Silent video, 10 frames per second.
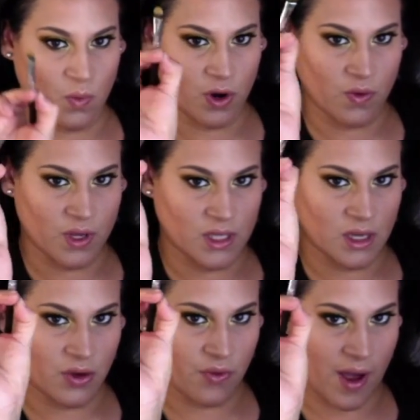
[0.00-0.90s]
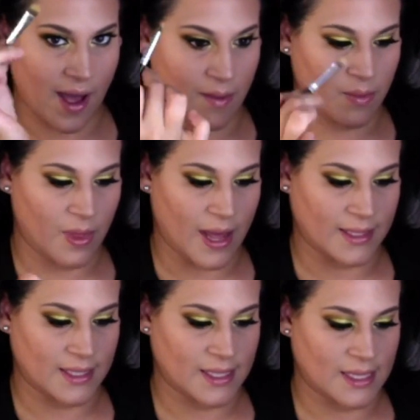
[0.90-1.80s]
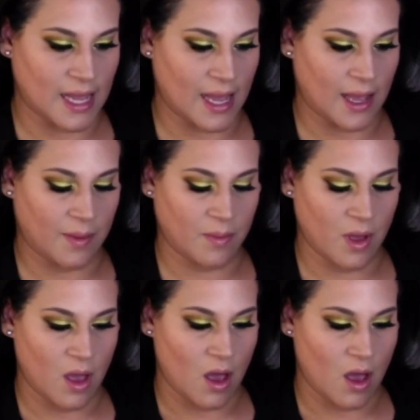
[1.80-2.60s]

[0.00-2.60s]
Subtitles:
we're going to grab that same